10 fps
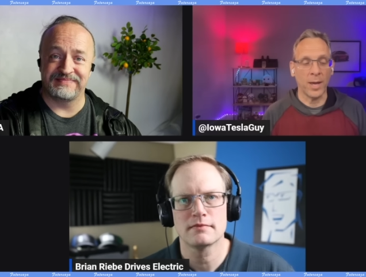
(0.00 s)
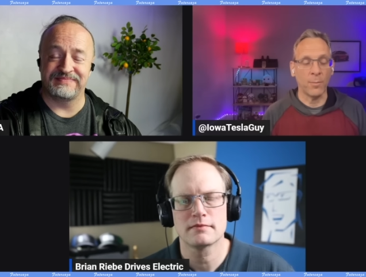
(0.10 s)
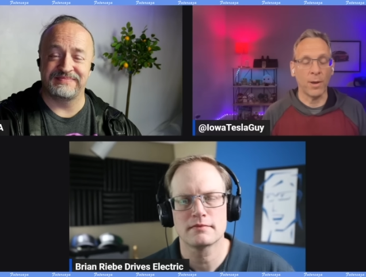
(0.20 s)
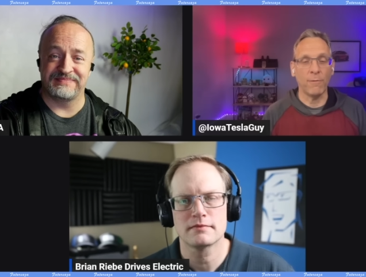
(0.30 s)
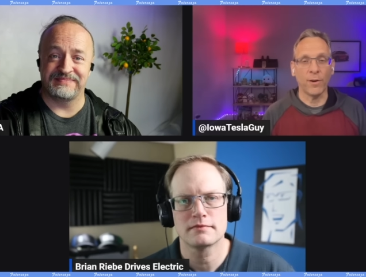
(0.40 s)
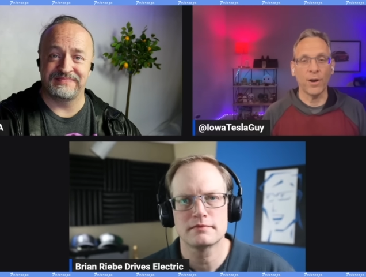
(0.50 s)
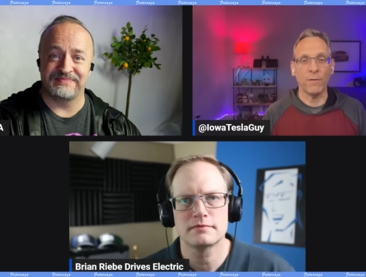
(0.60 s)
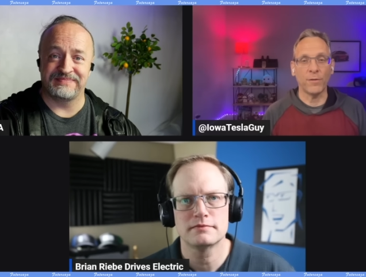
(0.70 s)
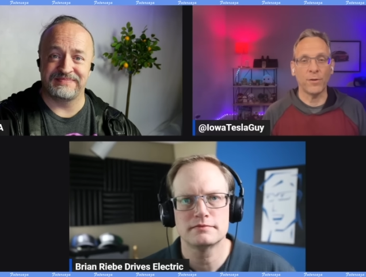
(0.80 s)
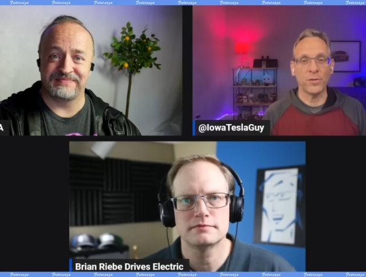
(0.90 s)
Speaker 1: And my
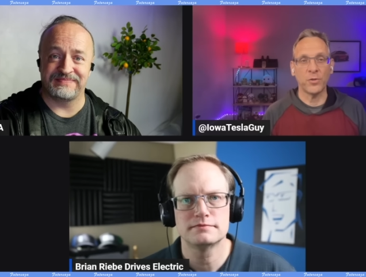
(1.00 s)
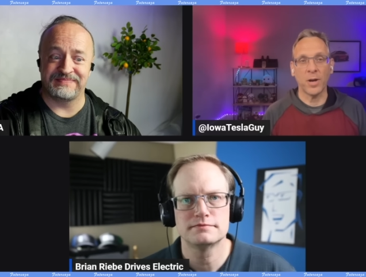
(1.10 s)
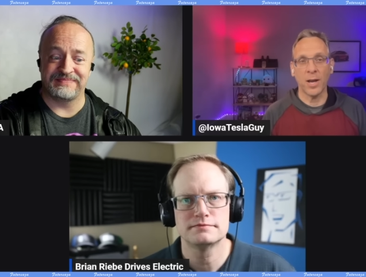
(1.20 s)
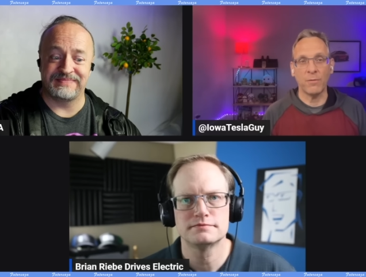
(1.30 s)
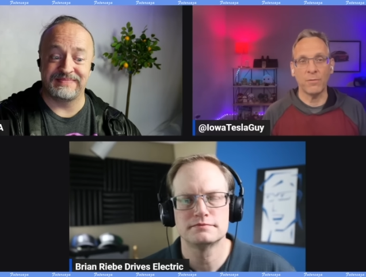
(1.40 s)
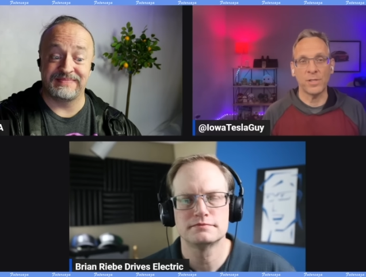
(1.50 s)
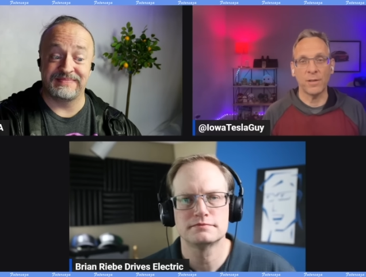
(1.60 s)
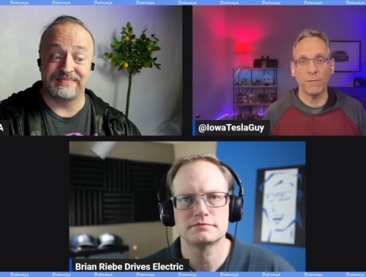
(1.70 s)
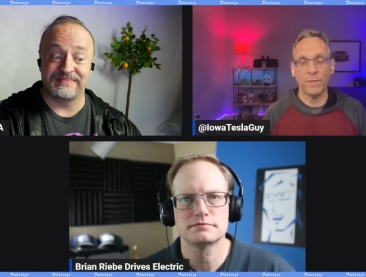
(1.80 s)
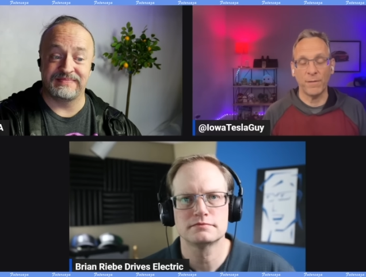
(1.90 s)
very first drive was
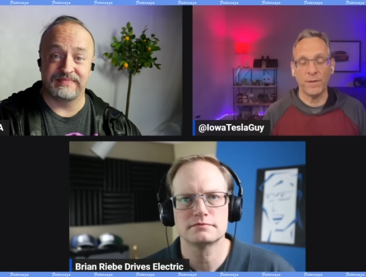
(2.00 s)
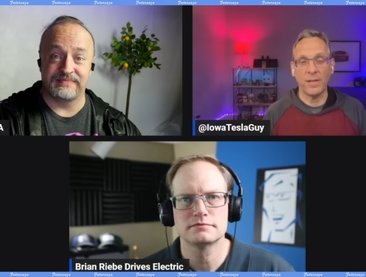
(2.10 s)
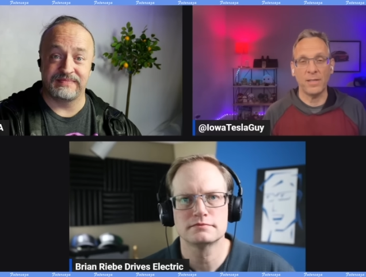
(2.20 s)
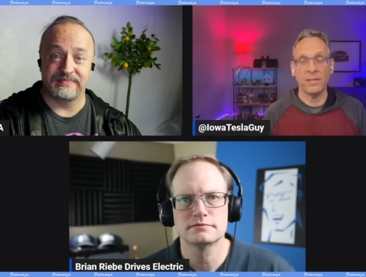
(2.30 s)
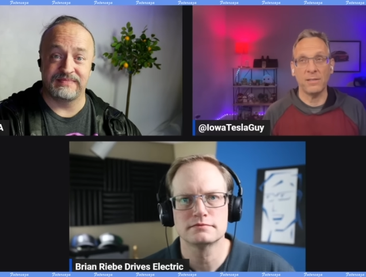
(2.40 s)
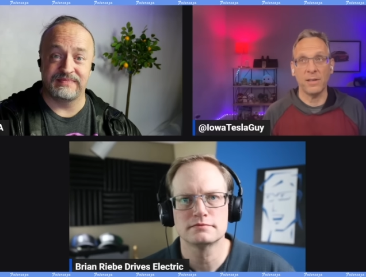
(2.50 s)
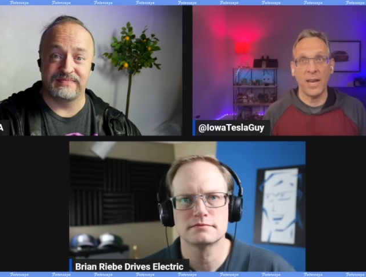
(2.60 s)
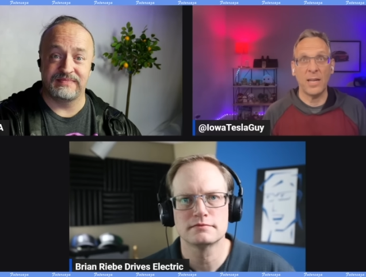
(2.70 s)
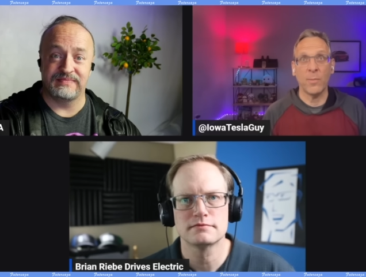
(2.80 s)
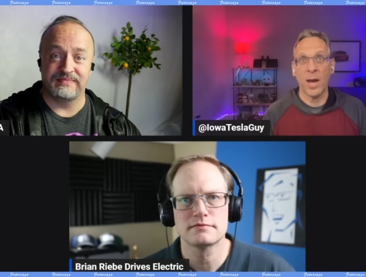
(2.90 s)
a 50,
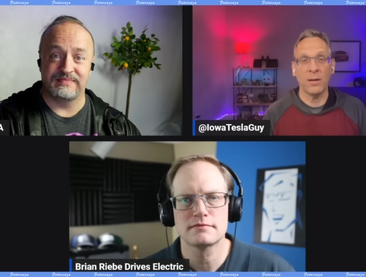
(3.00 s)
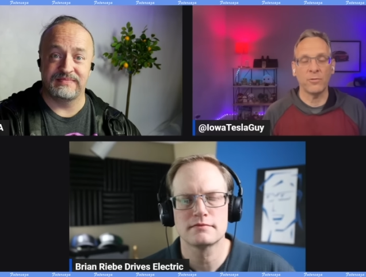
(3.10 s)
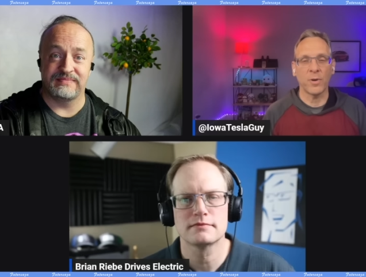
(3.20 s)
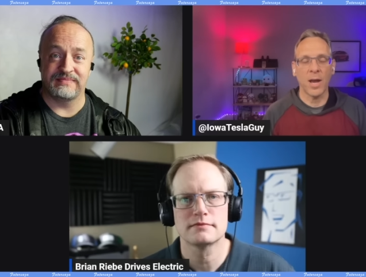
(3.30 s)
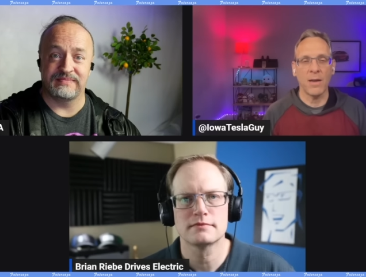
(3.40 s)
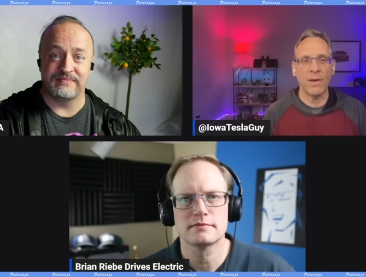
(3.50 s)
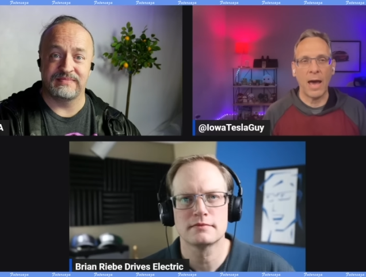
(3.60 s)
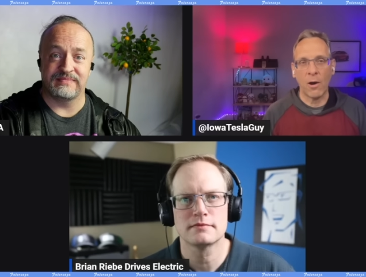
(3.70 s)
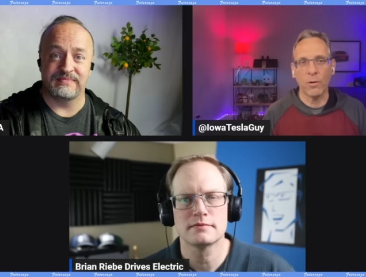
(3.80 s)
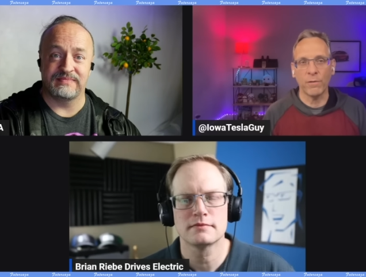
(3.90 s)
80 mile drive
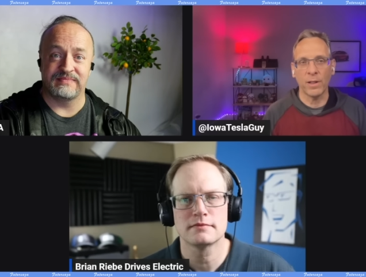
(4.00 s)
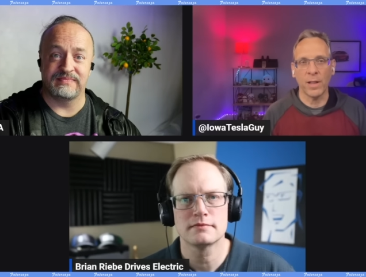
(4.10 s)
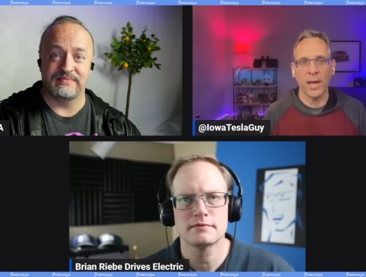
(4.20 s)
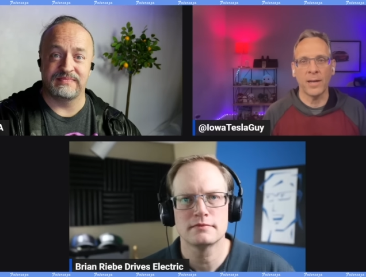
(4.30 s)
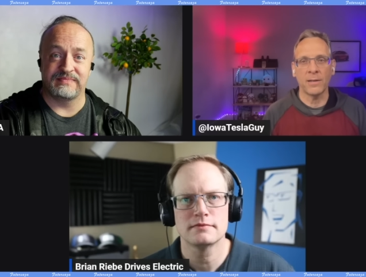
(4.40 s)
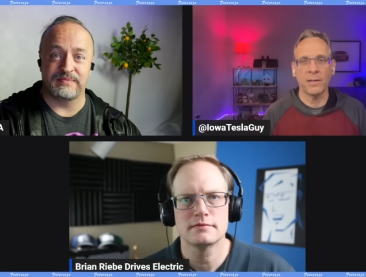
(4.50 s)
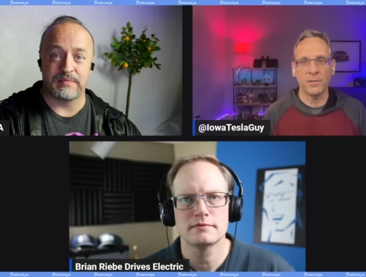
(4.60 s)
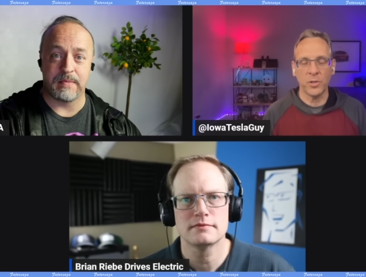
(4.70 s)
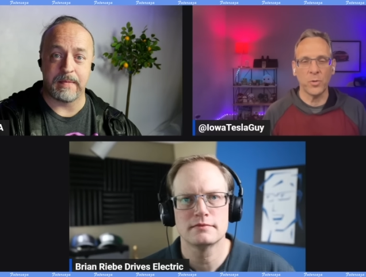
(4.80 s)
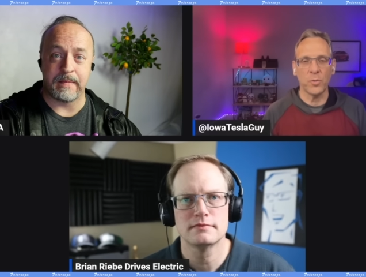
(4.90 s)
out of
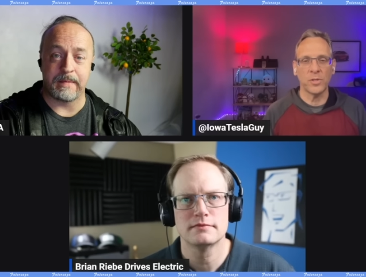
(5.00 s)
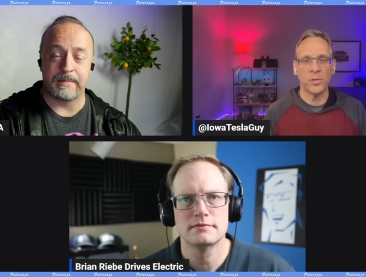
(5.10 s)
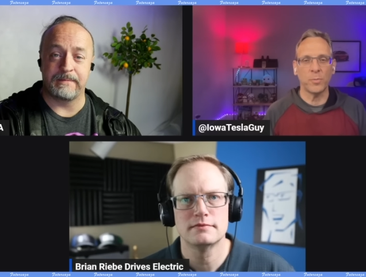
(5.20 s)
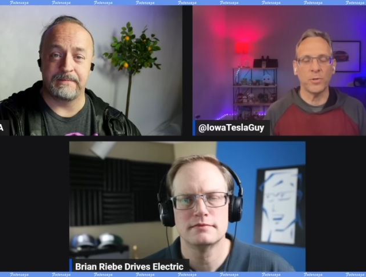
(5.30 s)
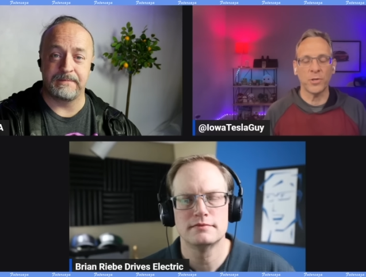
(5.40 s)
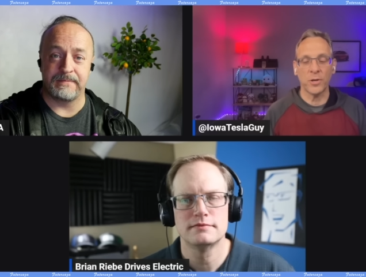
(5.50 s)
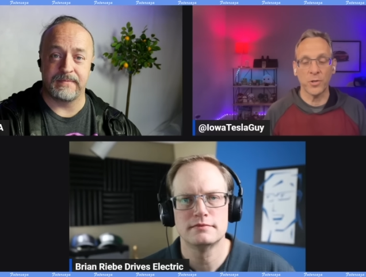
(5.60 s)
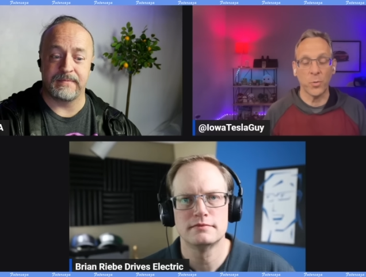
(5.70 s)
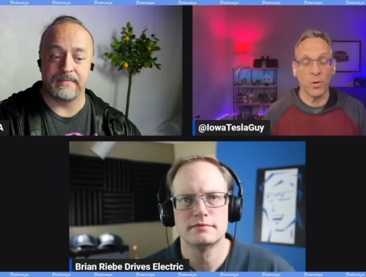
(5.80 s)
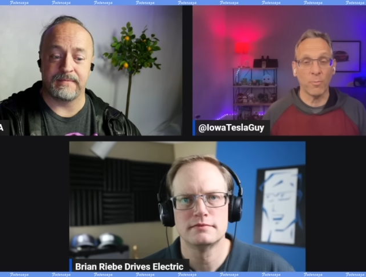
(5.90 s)
Atlanta to a
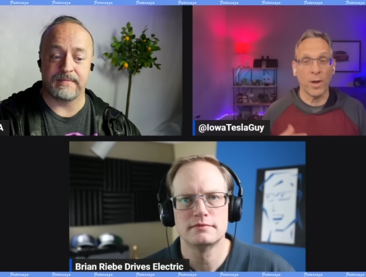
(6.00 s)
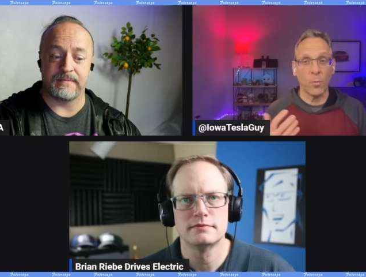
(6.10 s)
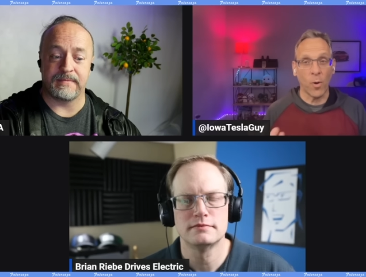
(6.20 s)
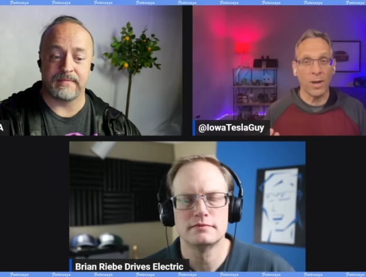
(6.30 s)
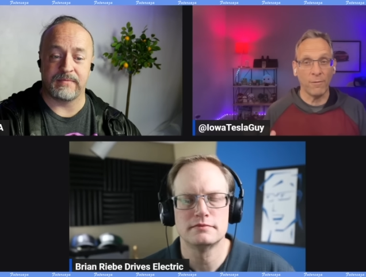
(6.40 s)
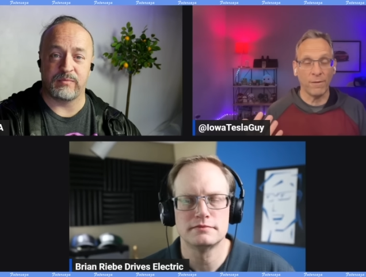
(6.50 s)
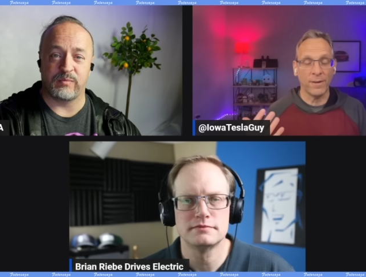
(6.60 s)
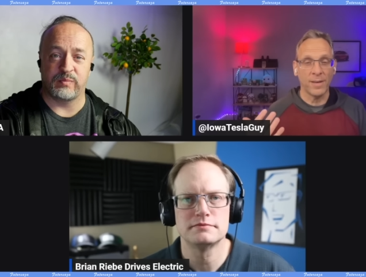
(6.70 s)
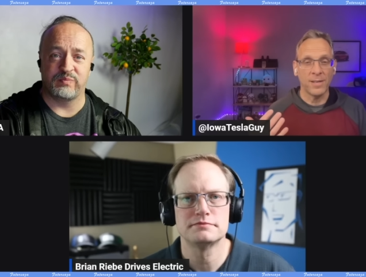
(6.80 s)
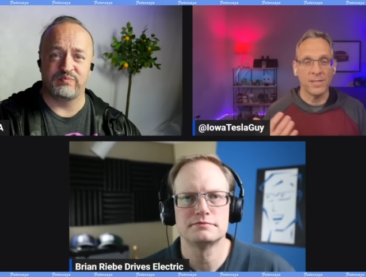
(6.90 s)
supercharger with my wife
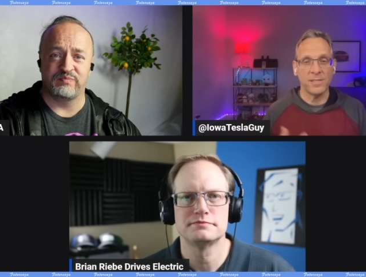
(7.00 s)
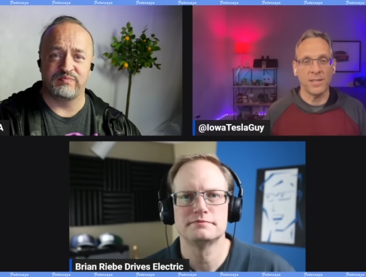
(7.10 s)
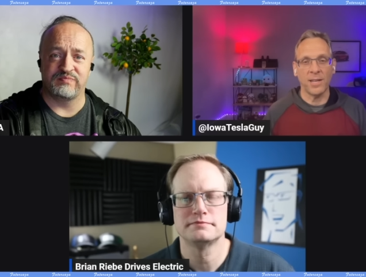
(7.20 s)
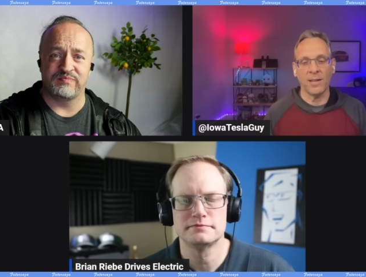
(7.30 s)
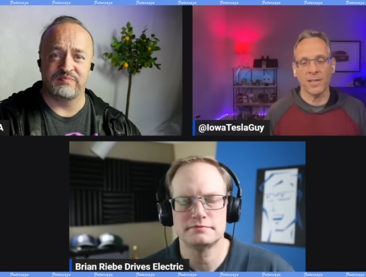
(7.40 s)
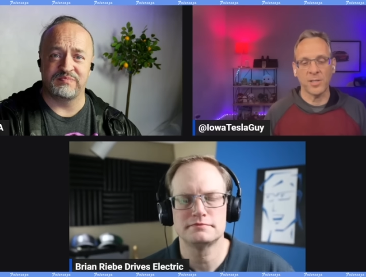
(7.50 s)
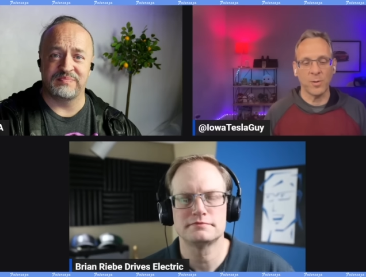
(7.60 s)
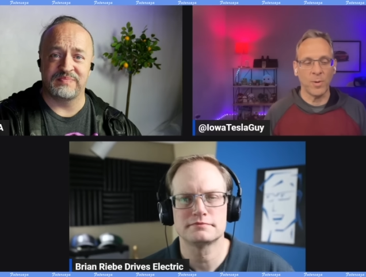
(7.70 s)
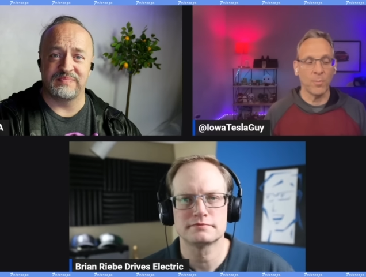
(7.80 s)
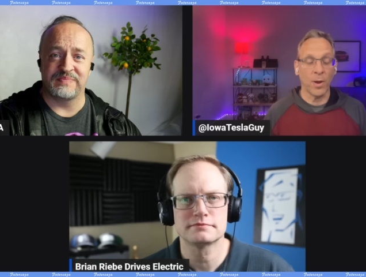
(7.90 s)
sitting
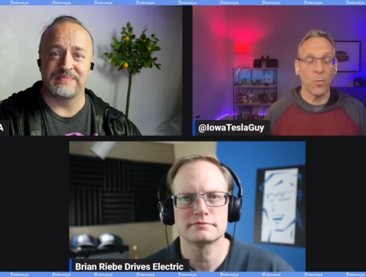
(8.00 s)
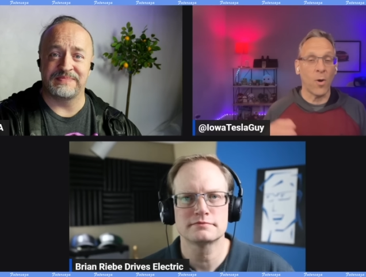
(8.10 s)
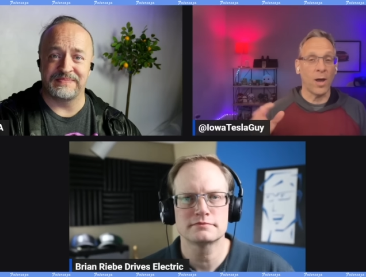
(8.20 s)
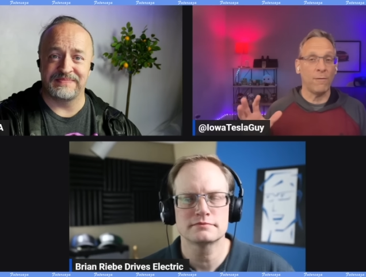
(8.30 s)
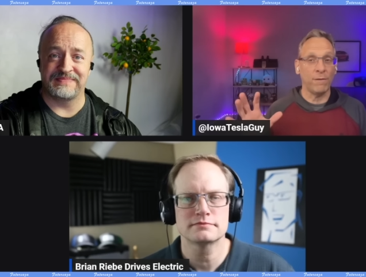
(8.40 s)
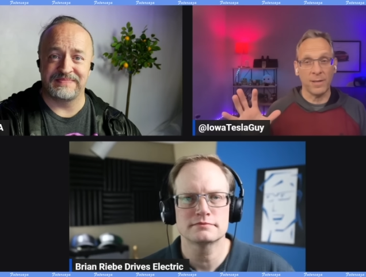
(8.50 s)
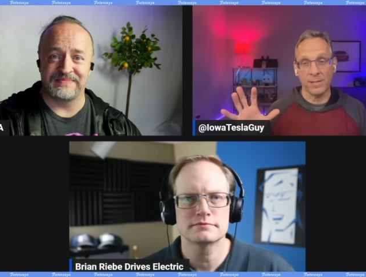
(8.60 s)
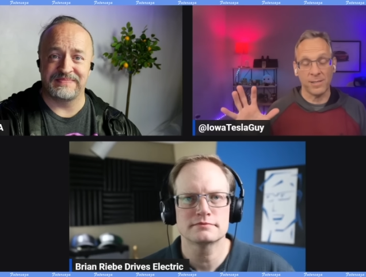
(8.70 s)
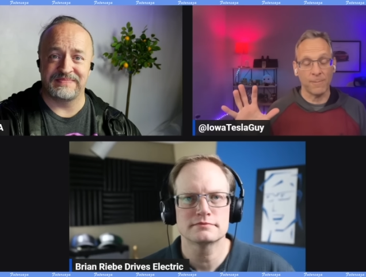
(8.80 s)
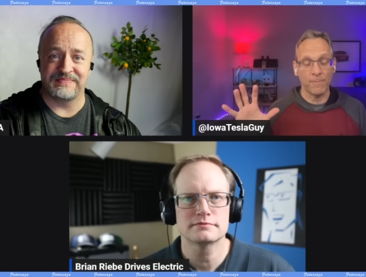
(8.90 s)
next to me. My wife
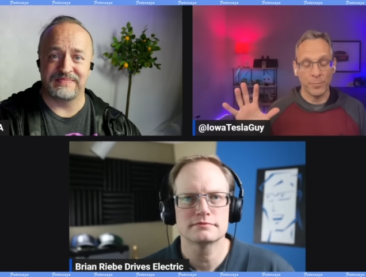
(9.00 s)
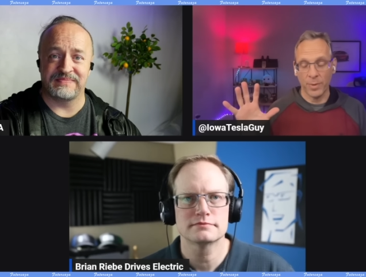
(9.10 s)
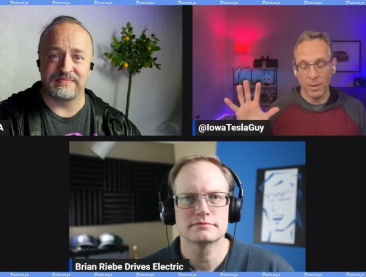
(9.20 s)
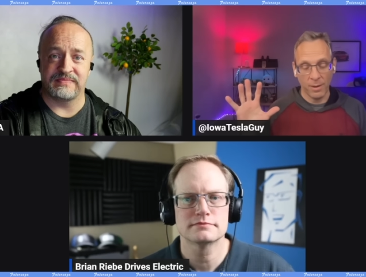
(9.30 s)
is,